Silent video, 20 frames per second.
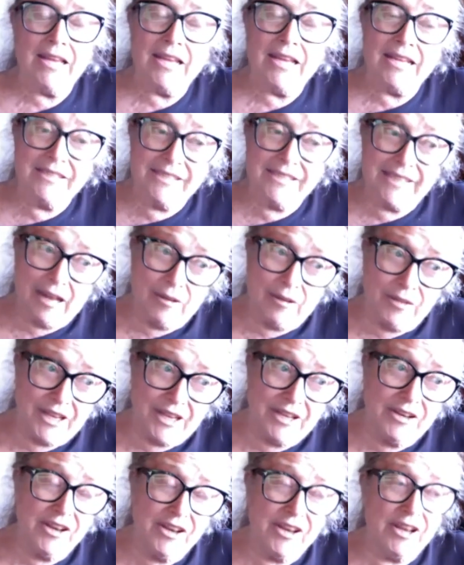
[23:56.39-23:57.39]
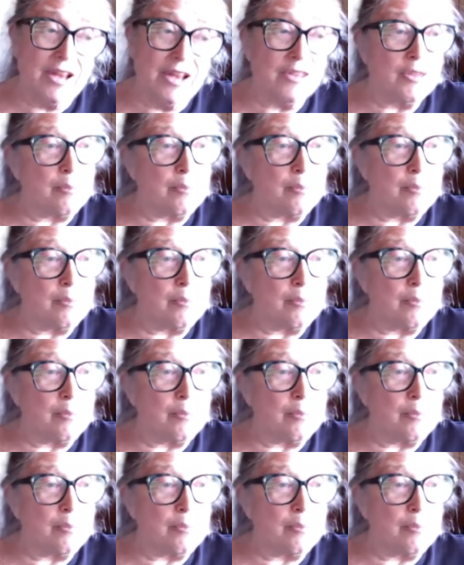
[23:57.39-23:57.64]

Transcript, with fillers: In South India, the